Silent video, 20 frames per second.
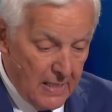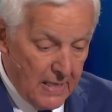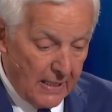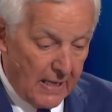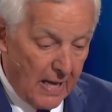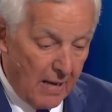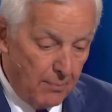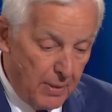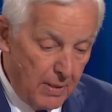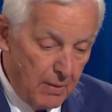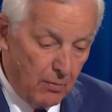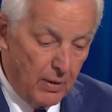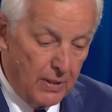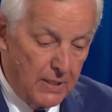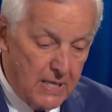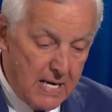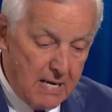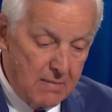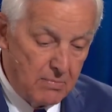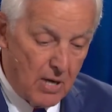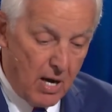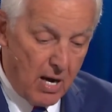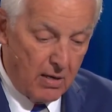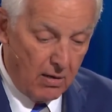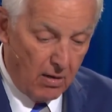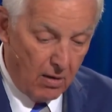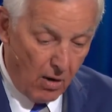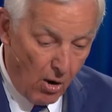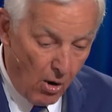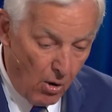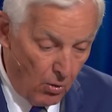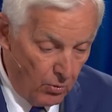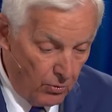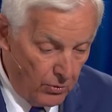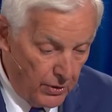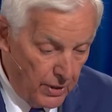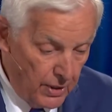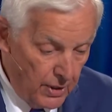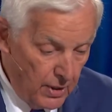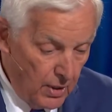can be redeemed on our
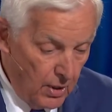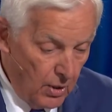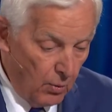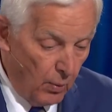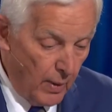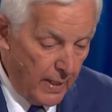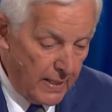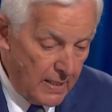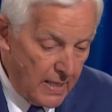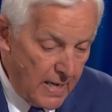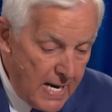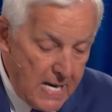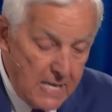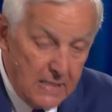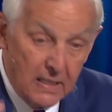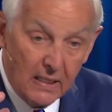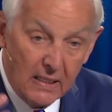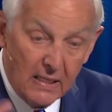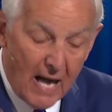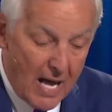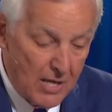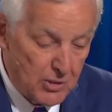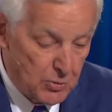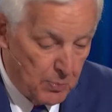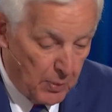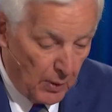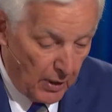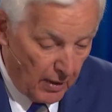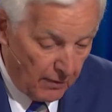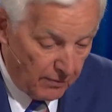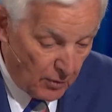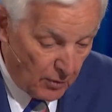own. We need the gospel of